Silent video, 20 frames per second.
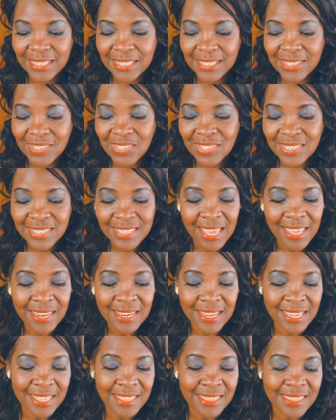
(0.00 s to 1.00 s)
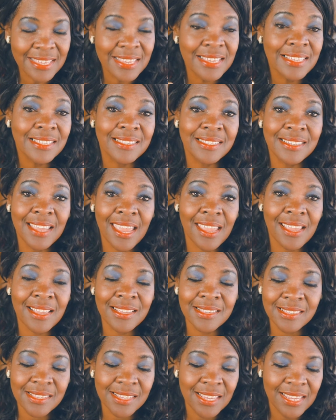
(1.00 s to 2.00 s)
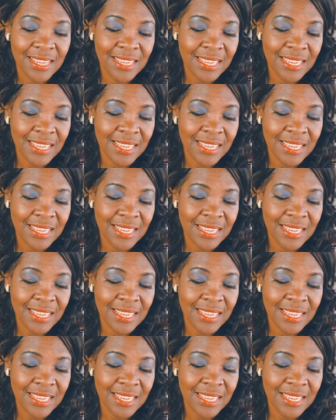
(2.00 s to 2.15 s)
She said, "In these days,